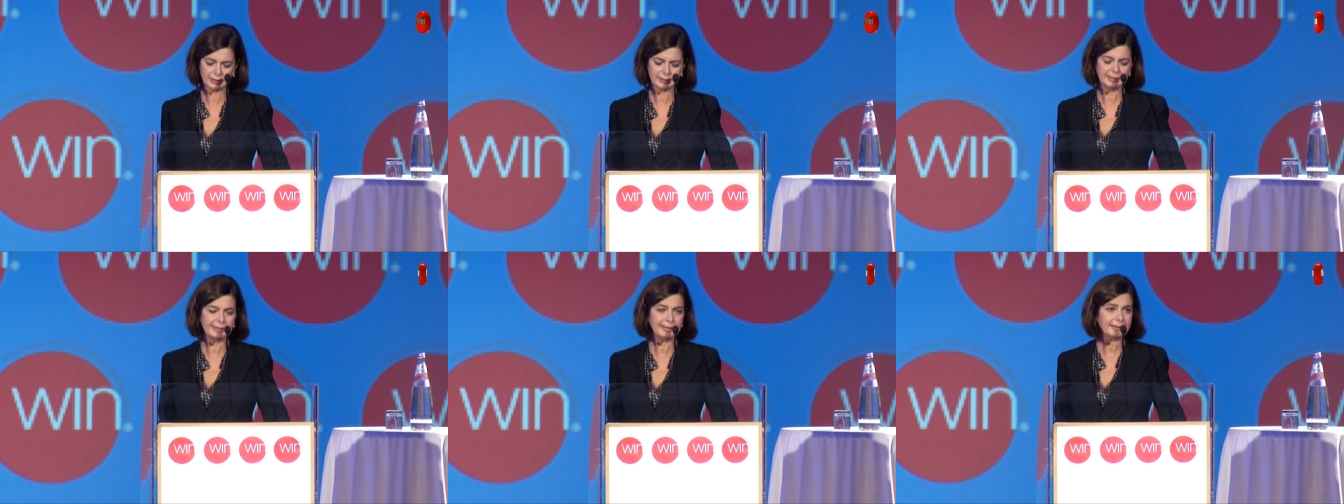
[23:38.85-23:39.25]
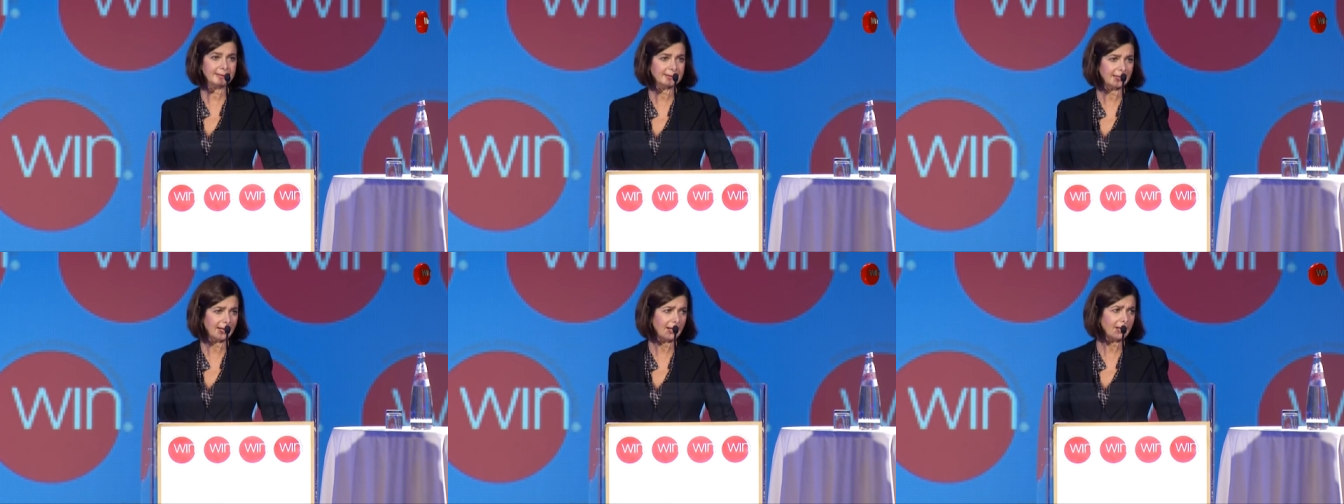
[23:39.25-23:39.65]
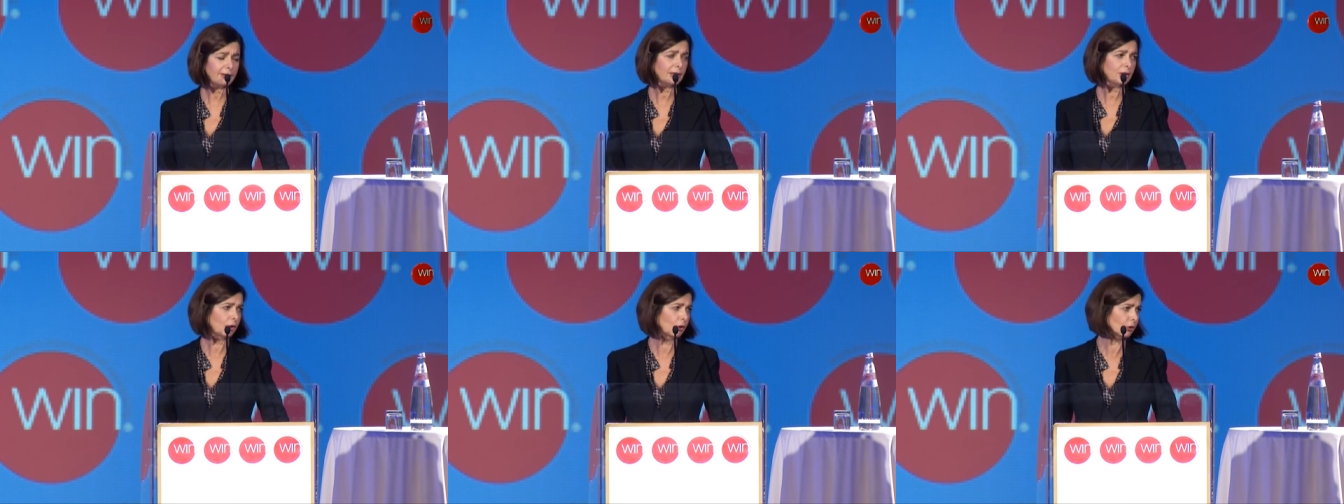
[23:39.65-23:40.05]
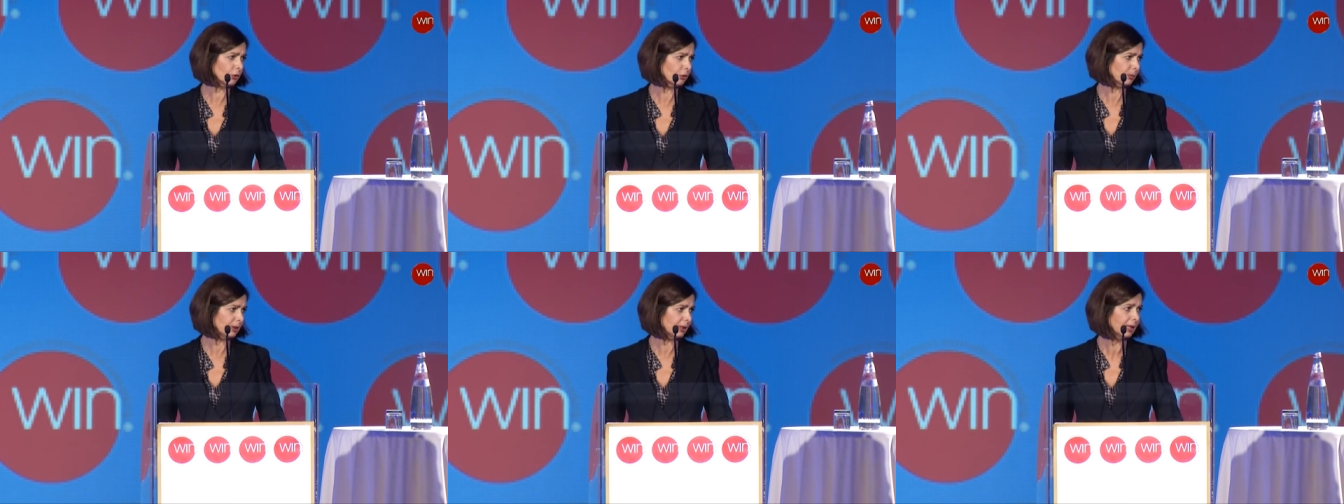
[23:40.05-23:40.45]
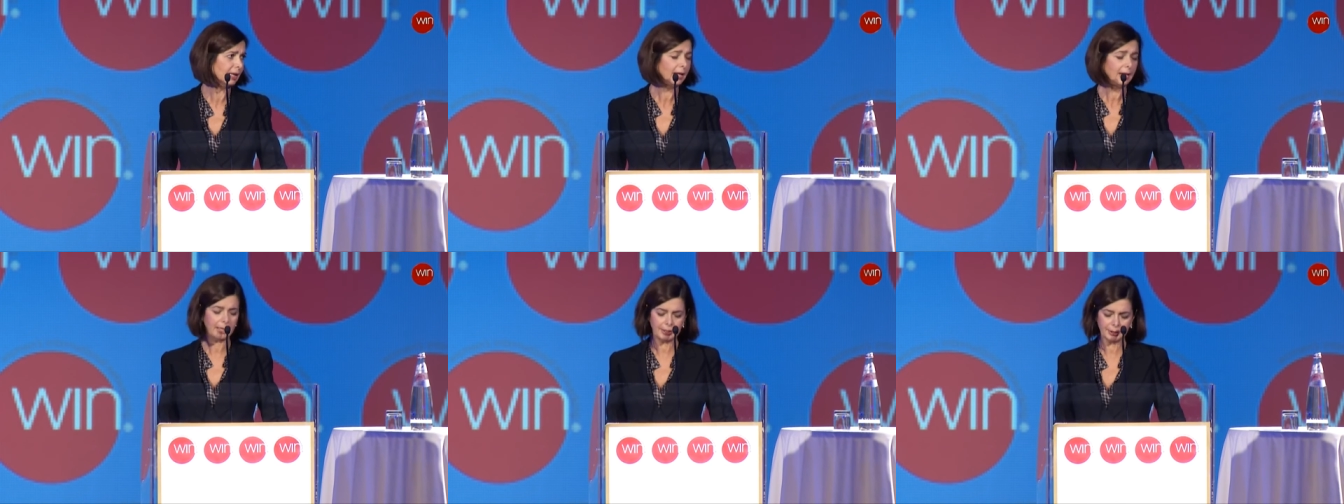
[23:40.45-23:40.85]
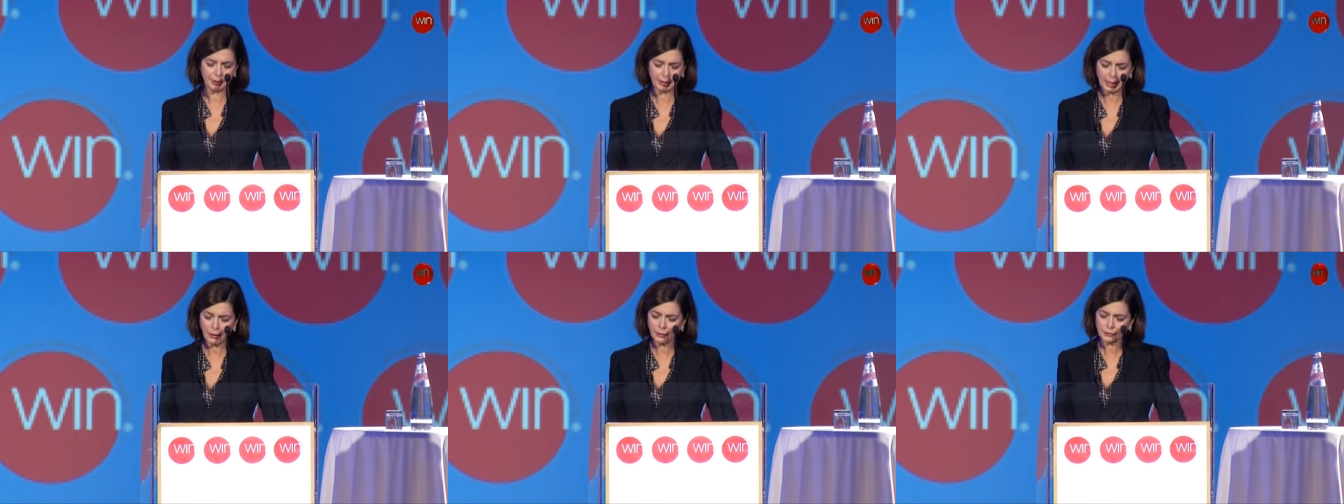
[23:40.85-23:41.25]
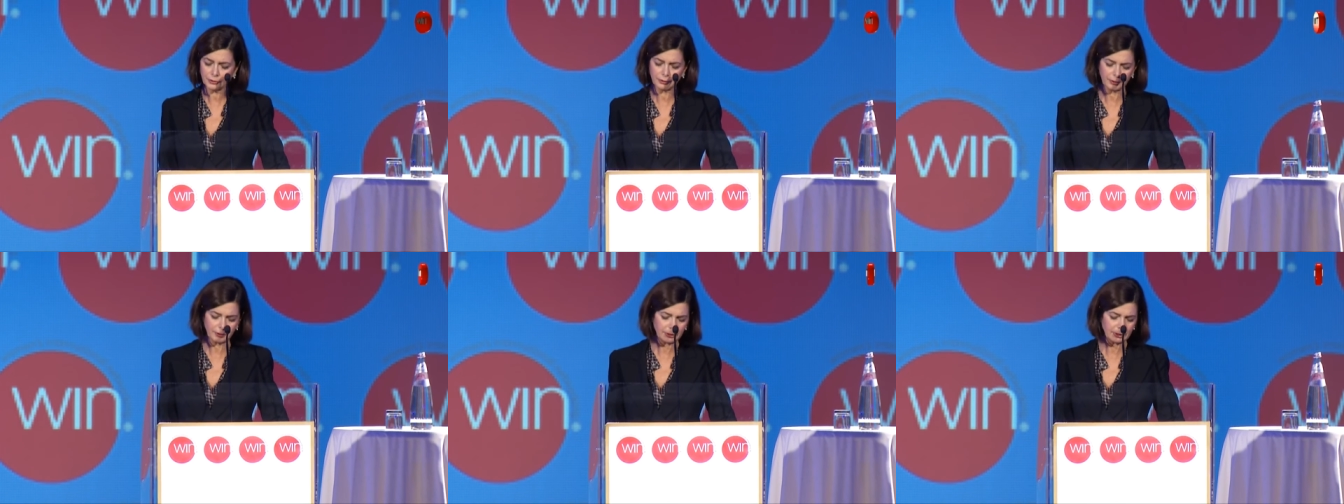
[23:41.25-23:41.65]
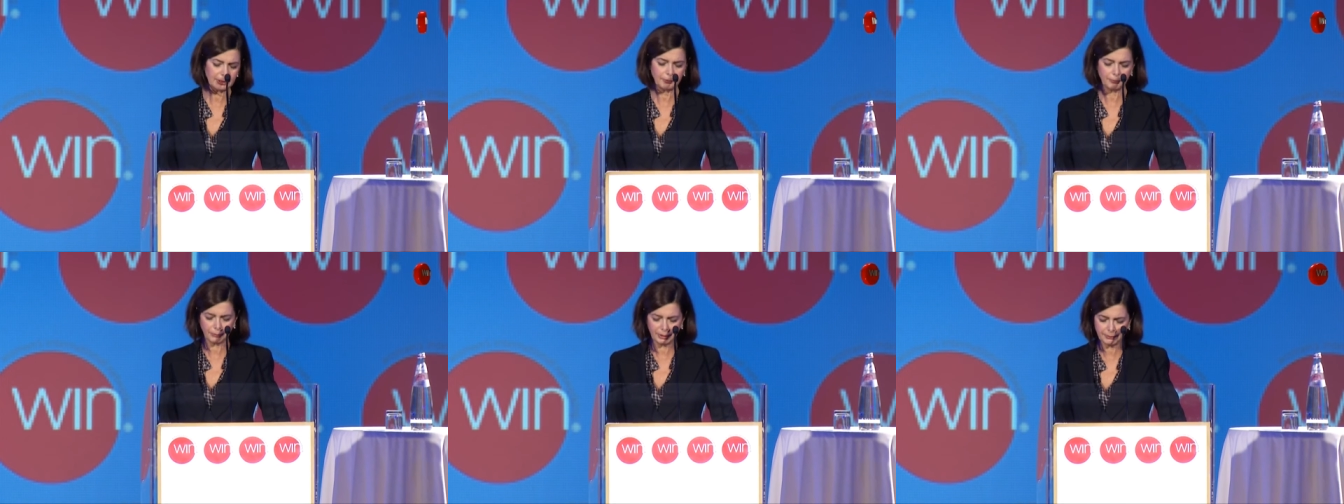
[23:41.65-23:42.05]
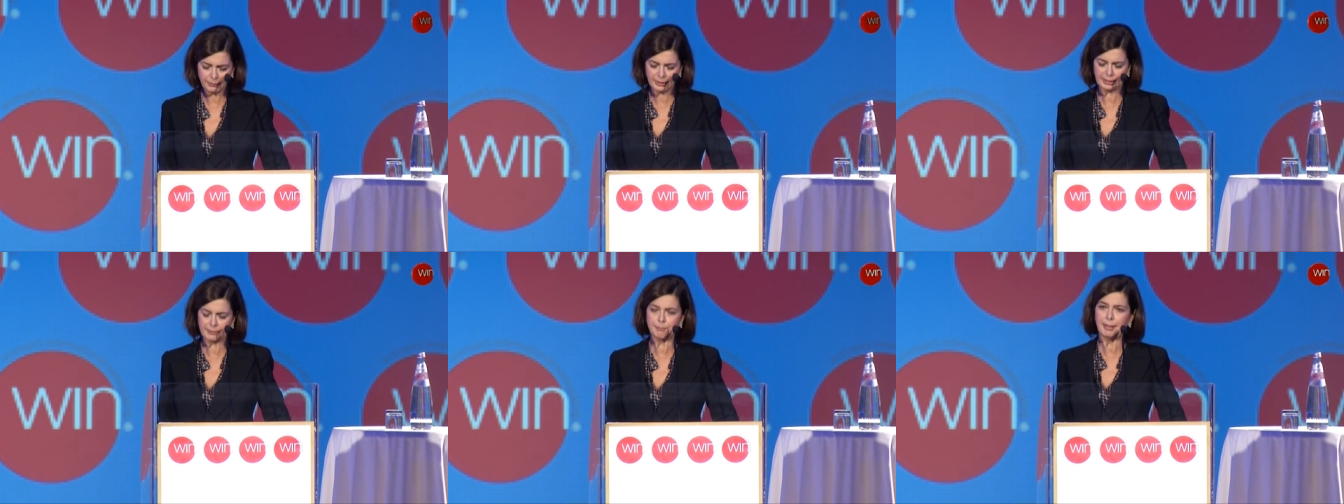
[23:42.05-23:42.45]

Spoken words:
the entire economy and not only women